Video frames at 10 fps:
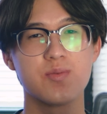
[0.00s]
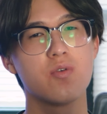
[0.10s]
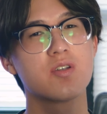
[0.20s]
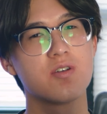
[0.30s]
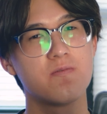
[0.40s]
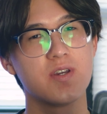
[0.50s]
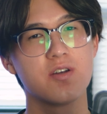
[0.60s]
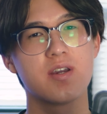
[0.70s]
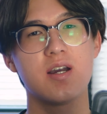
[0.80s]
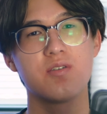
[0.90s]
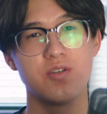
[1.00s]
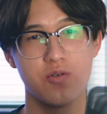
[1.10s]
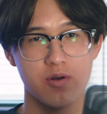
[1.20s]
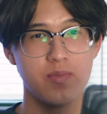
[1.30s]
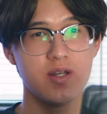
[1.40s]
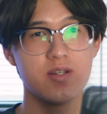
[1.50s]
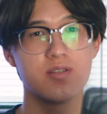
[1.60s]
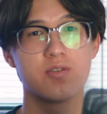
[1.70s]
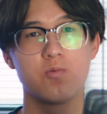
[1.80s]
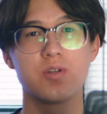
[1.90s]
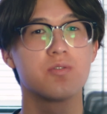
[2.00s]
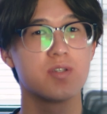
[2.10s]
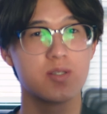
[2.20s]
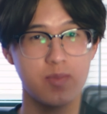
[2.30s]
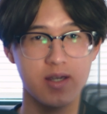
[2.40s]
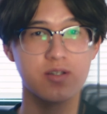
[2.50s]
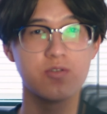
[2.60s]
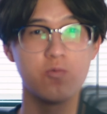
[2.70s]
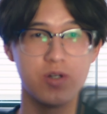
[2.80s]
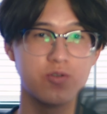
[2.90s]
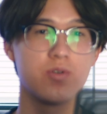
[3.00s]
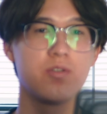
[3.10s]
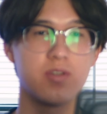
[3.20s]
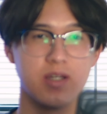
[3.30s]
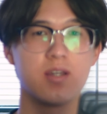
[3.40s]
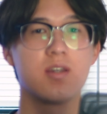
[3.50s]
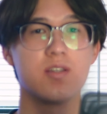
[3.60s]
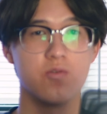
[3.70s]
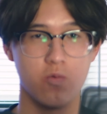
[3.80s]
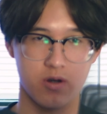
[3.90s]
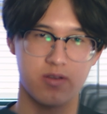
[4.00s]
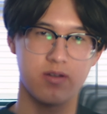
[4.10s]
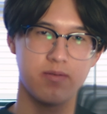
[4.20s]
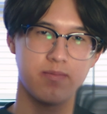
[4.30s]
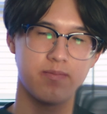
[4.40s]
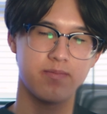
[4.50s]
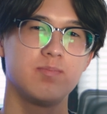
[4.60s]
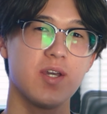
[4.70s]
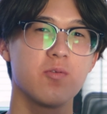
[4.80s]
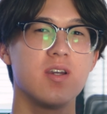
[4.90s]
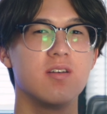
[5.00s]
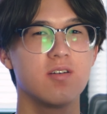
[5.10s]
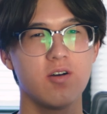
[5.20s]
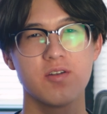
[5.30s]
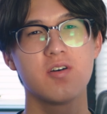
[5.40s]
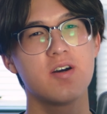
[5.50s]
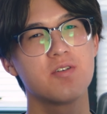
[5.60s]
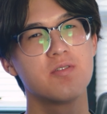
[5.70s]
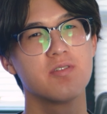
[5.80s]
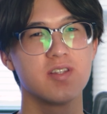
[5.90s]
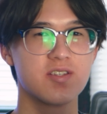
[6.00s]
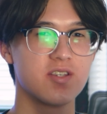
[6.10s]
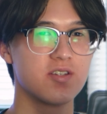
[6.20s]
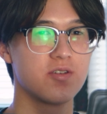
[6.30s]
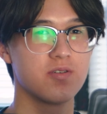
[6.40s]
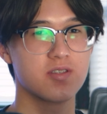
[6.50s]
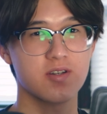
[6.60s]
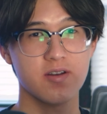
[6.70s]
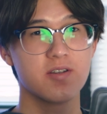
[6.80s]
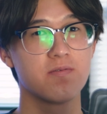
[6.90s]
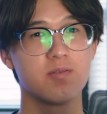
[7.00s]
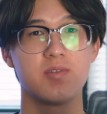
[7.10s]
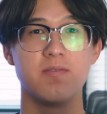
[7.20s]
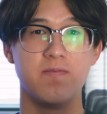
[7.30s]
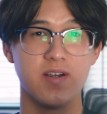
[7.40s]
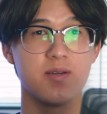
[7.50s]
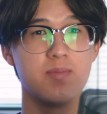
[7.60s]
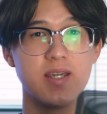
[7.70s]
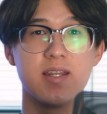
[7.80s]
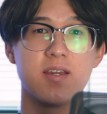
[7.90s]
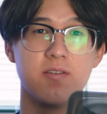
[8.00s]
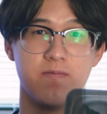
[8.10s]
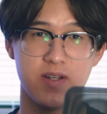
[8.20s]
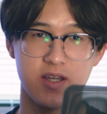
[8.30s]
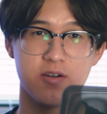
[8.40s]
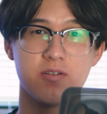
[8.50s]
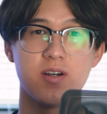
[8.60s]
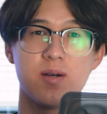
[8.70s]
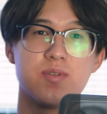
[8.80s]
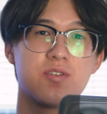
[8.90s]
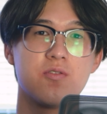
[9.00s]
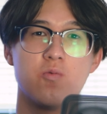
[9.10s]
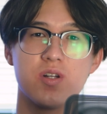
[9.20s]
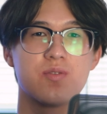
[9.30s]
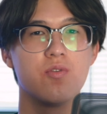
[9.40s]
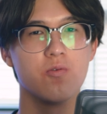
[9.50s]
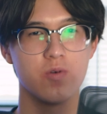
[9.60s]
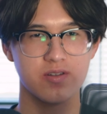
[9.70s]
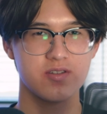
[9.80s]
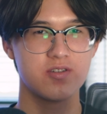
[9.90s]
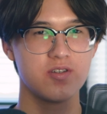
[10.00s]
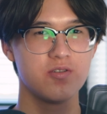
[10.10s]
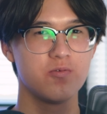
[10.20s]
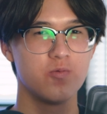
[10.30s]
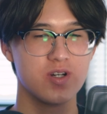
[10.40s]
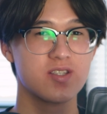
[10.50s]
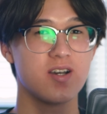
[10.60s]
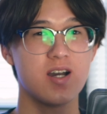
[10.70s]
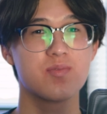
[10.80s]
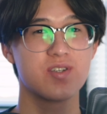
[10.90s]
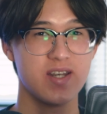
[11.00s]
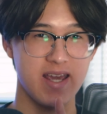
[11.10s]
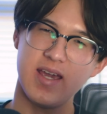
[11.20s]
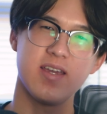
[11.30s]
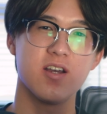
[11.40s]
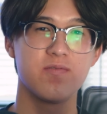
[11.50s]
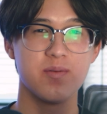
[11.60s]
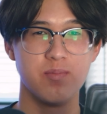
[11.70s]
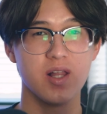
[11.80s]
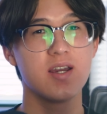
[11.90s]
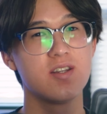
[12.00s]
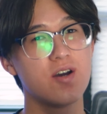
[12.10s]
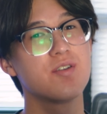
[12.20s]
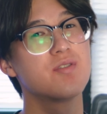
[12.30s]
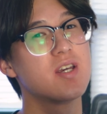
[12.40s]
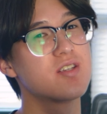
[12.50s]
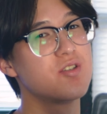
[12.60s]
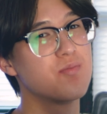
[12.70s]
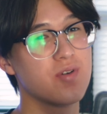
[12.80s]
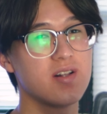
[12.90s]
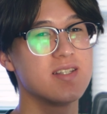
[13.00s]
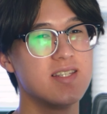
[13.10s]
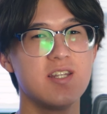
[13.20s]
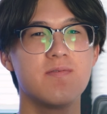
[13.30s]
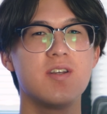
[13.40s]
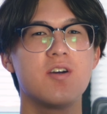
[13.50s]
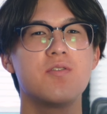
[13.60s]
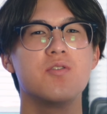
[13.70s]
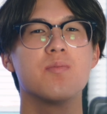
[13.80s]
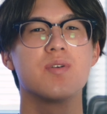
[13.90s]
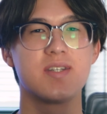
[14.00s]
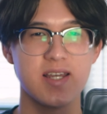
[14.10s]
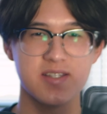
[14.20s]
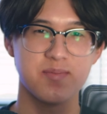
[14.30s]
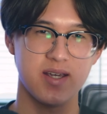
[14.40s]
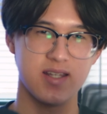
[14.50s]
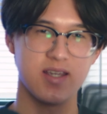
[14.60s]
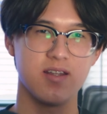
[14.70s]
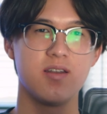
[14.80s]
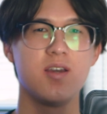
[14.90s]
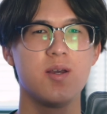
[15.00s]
it's more so figuring out your opinions with respect to which one you think is worth it. By the way, all the audio you're listening to starting from the very beginning of the video up until what's more worth it to you was option A of a blind audio test you probably didn't even know you were participating in.